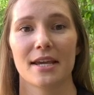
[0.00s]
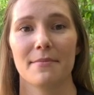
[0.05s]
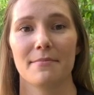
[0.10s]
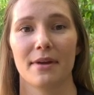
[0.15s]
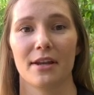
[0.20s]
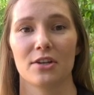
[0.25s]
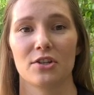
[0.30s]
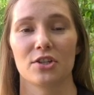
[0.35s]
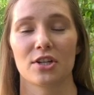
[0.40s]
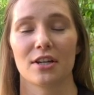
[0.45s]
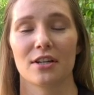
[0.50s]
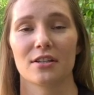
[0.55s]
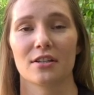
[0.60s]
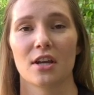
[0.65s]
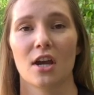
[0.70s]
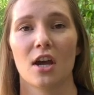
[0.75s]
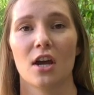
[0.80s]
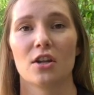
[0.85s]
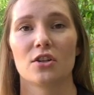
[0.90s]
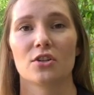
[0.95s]
I mentioned
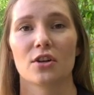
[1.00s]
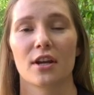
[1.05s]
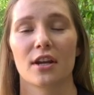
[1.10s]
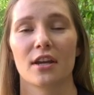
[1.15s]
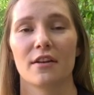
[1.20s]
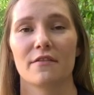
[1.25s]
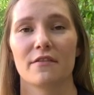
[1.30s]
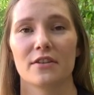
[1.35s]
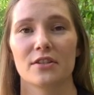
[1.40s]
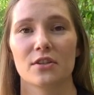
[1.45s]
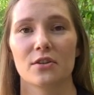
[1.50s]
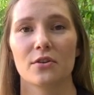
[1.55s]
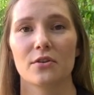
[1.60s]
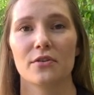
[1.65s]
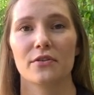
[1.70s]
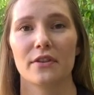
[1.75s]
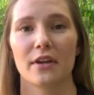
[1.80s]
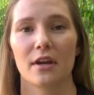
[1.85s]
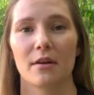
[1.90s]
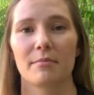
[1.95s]
during a
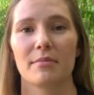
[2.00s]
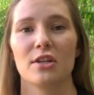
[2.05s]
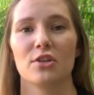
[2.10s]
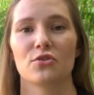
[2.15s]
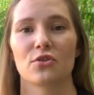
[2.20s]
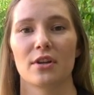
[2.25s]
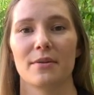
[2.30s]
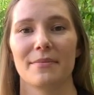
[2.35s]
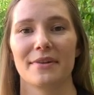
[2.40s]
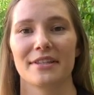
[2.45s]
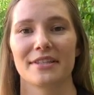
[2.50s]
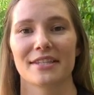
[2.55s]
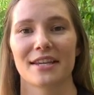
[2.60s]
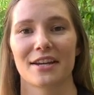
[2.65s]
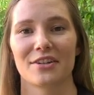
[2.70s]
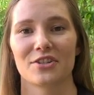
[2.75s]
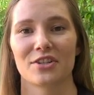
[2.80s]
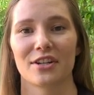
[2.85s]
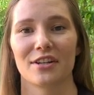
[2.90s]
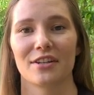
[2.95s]
physical therapy treatment
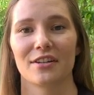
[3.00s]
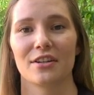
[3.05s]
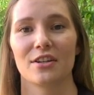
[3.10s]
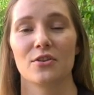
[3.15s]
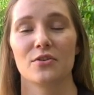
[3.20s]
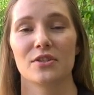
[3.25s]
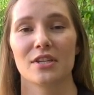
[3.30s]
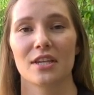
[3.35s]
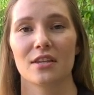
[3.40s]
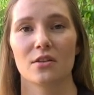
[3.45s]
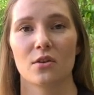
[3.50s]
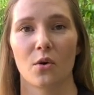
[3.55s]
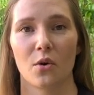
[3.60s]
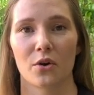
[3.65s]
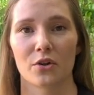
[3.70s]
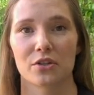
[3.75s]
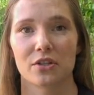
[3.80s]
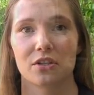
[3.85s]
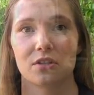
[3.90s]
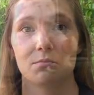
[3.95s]
session using the
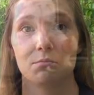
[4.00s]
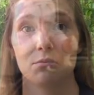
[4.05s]
horse's